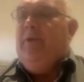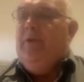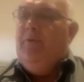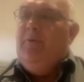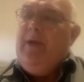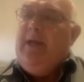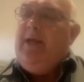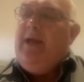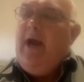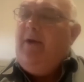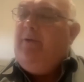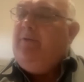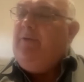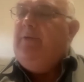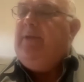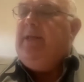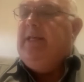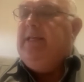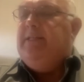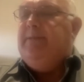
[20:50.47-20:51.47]
We go
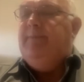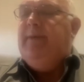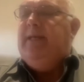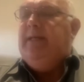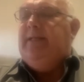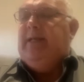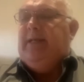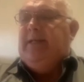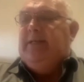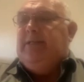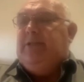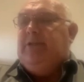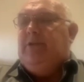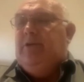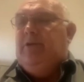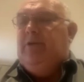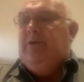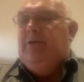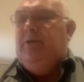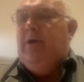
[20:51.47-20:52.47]
to these meetings
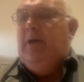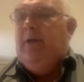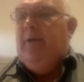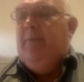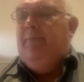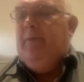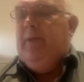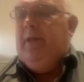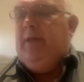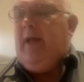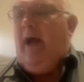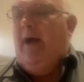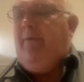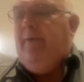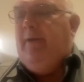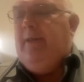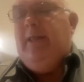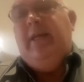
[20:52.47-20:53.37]
to cover